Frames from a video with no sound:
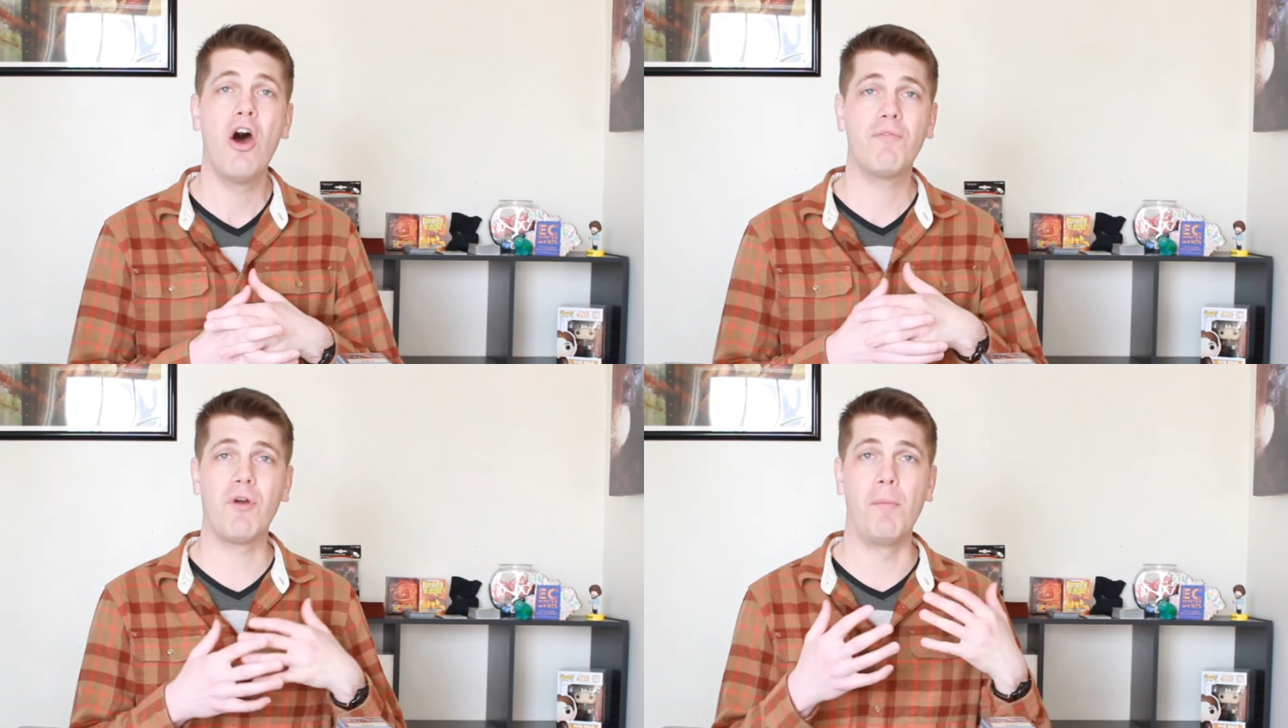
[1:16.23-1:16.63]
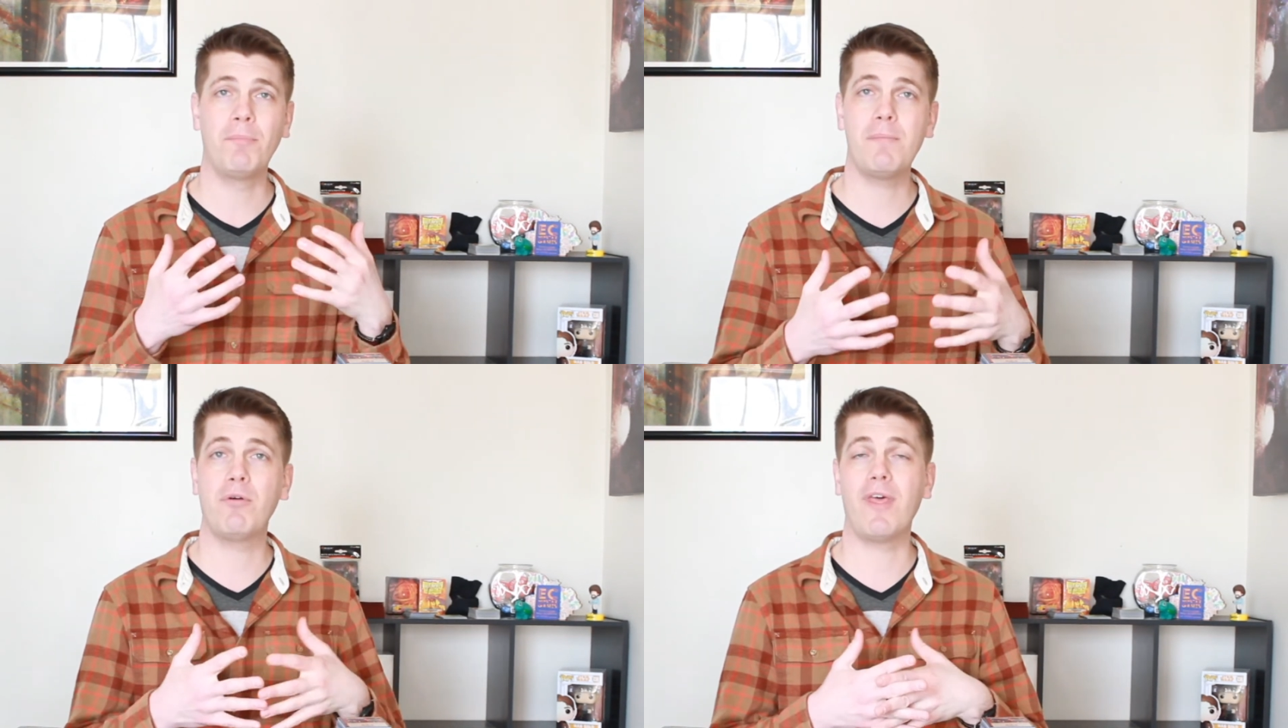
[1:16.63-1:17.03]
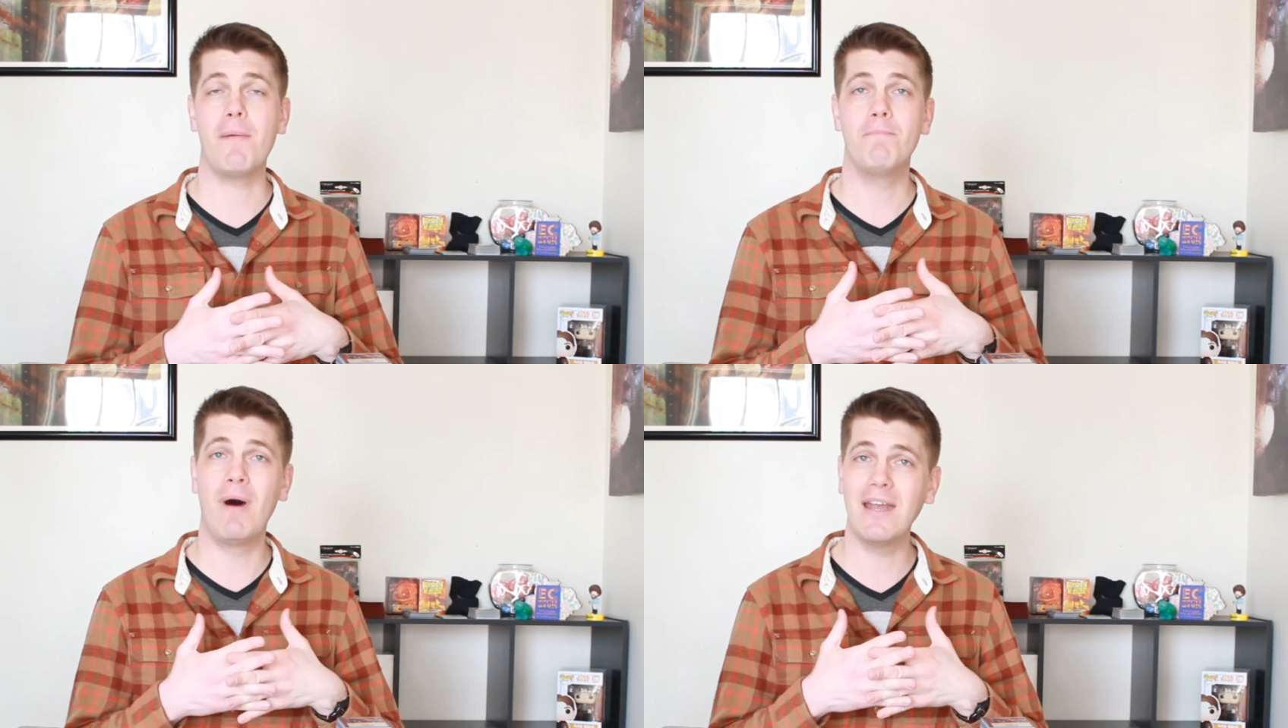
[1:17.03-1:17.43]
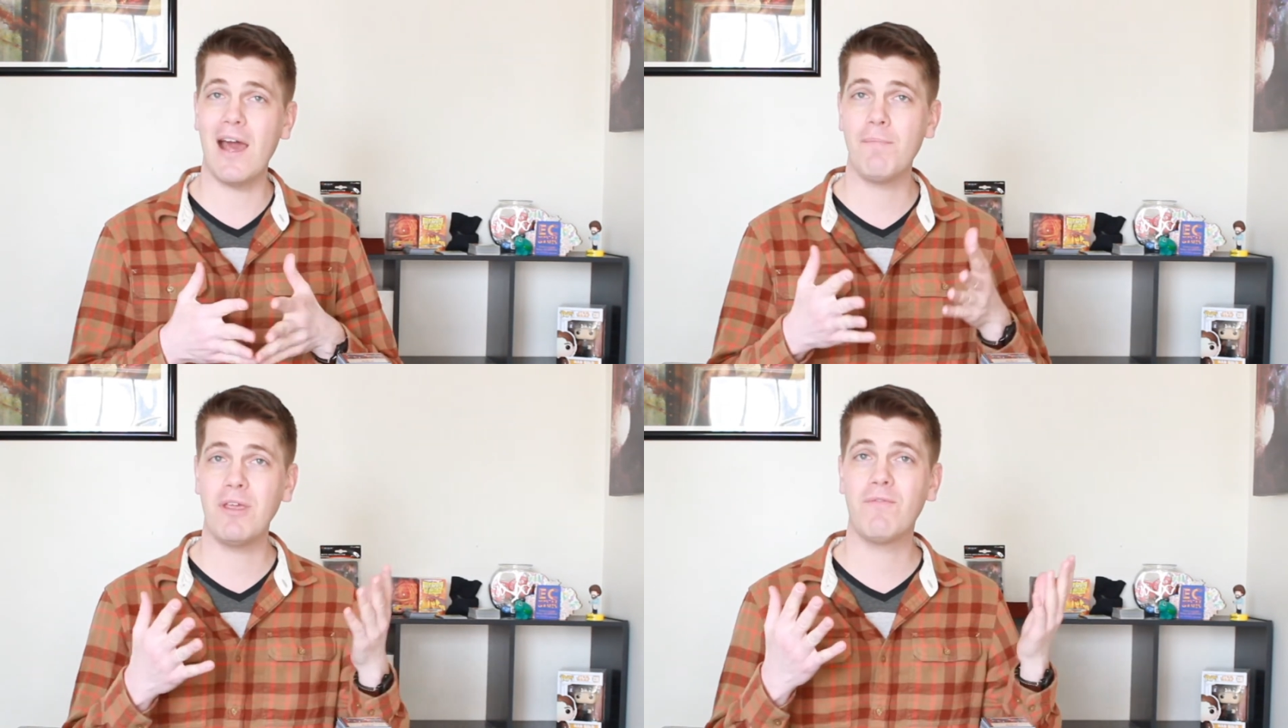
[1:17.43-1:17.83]
from people that might
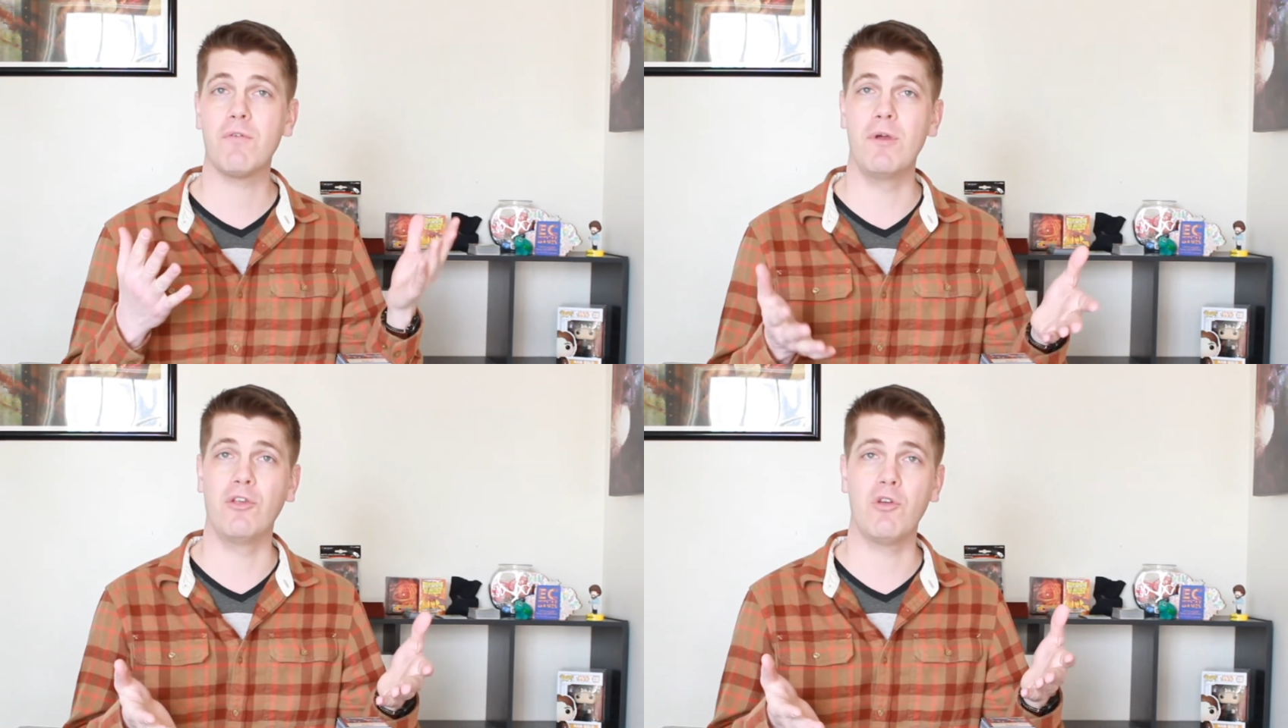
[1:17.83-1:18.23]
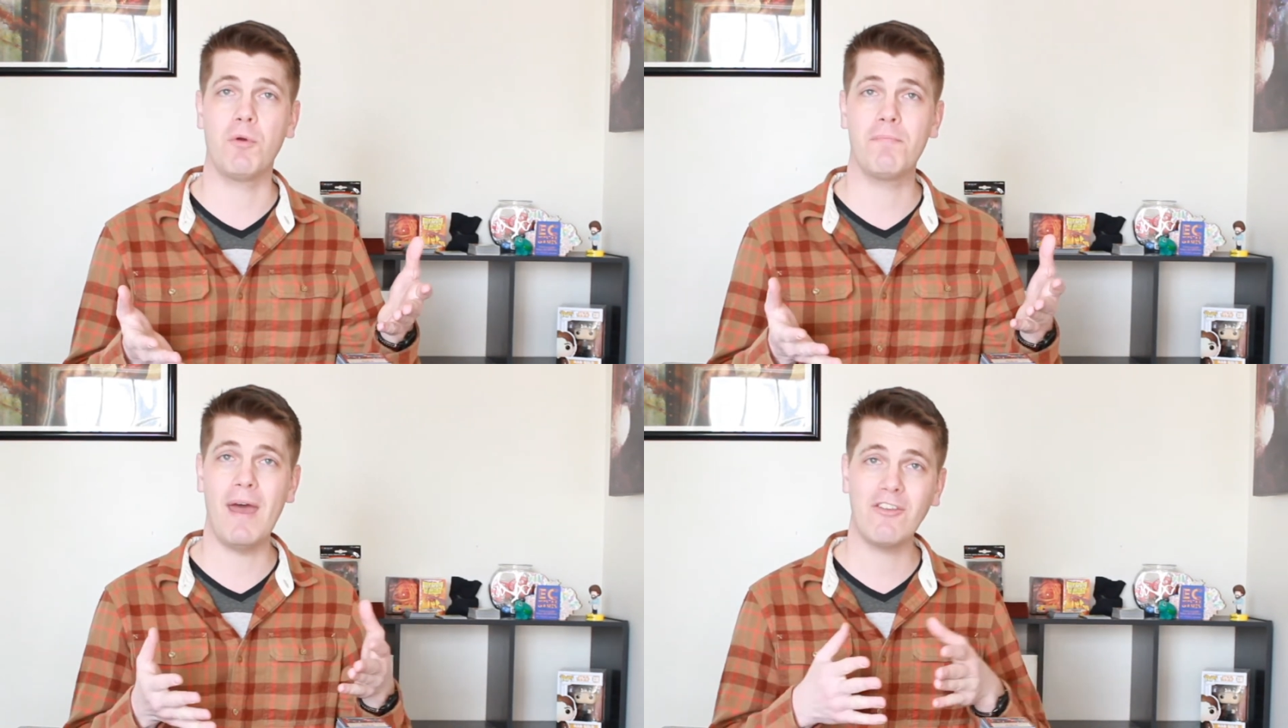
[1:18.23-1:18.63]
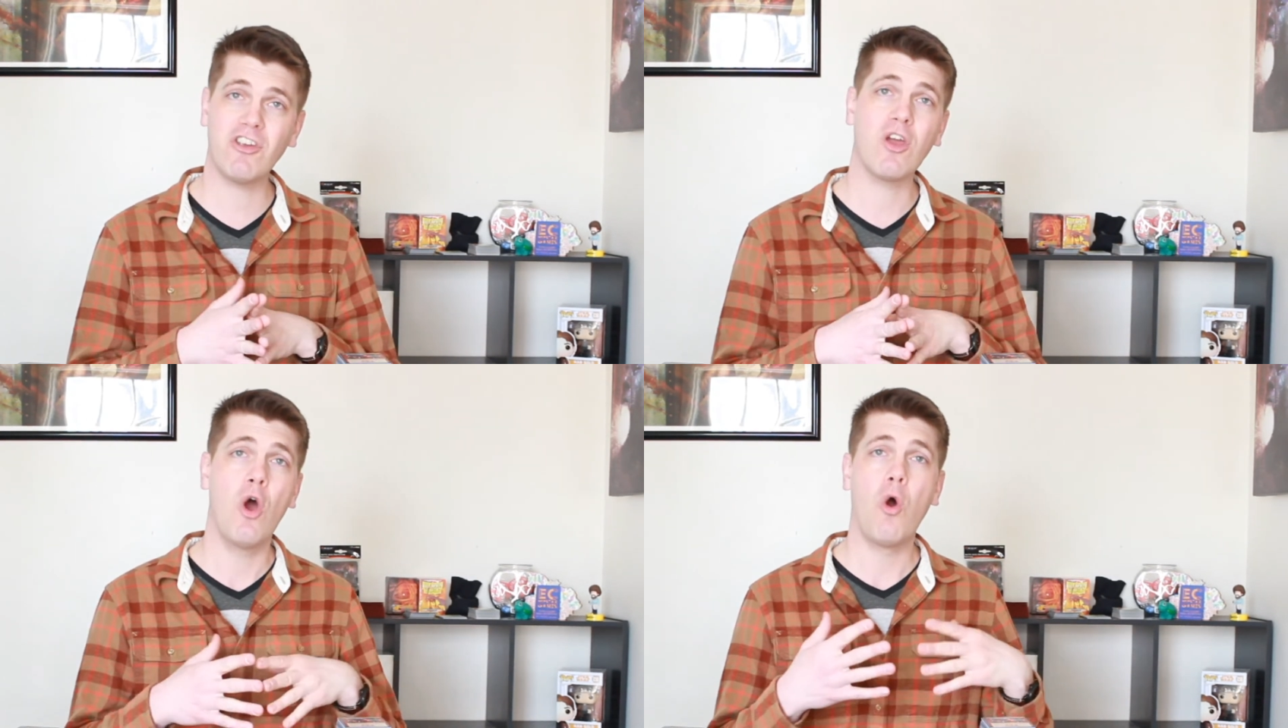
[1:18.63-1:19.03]
not be familiar with Magic,